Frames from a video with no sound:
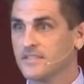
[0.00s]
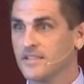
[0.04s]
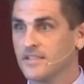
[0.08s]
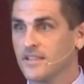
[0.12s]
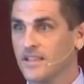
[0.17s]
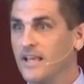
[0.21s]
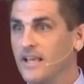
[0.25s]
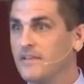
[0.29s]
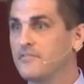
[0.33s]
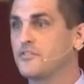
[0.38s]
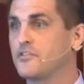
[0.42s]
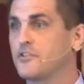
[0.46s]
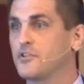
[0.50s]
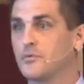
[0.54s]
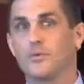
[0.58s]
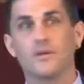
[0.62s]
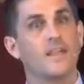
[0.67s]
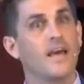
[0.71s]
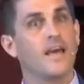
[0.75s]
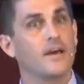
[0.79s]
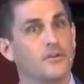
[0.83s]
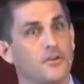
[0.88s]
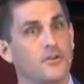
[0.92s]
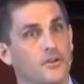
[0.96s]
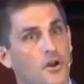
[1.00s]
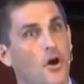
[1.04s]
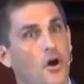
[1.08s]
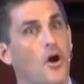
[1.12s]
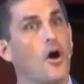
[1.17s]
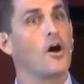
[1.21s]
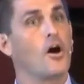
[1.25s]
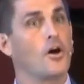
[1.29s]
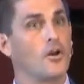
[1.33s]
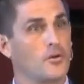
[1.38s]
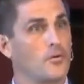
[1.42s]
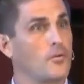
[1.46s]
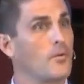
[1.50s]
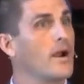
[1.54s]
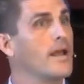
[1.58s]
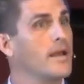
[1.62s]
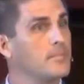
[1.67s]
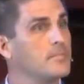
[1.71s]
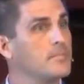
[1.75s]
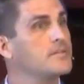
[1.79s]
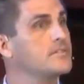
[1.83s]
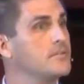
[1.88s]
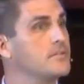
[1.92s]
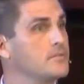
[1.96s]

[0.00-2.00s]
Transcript: left you without an on ramp